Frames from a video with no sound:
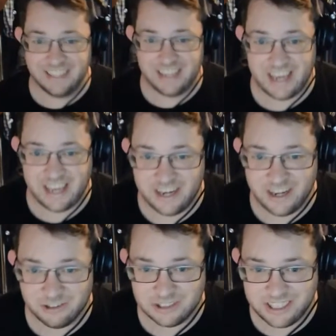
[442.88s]
and I'll
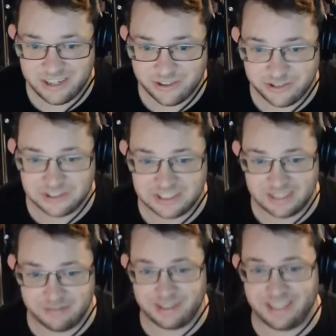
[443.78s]
tell you
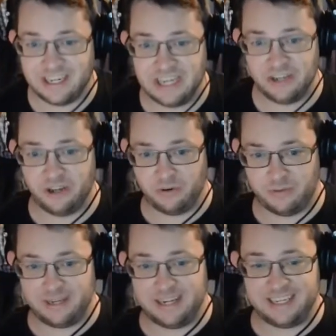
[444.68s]
something I know
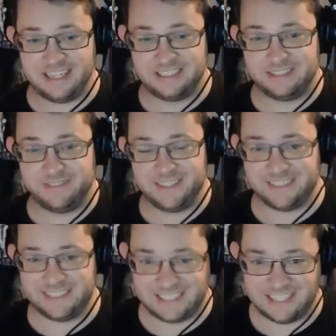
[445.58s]
about each of those
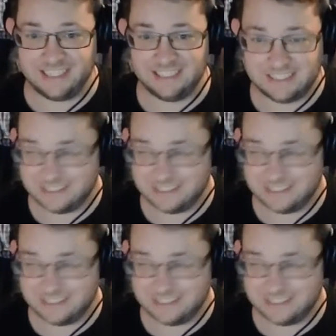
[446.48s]
states.